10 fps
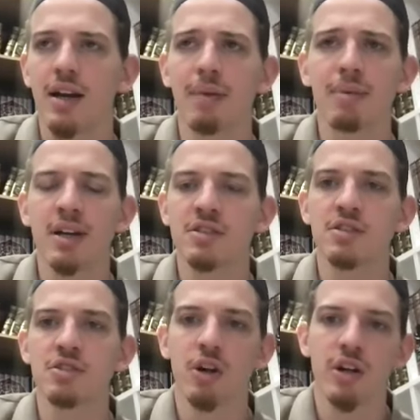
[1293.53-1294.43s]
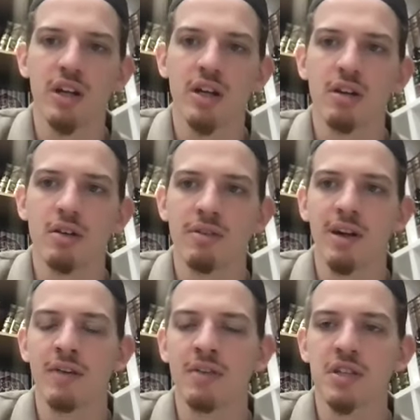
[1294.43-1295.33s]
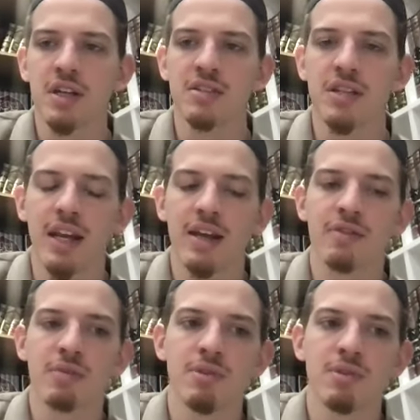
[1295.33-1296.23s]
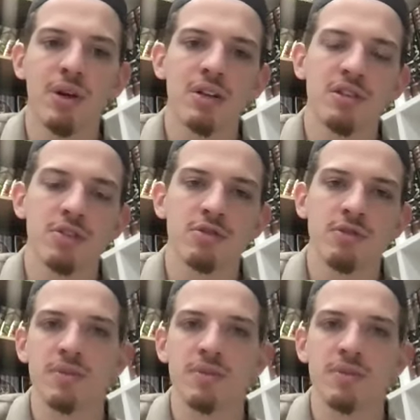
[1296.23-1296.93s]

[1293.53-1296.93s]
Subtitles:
Not because he started it, right? Obviously, he's getting it from the predecessors,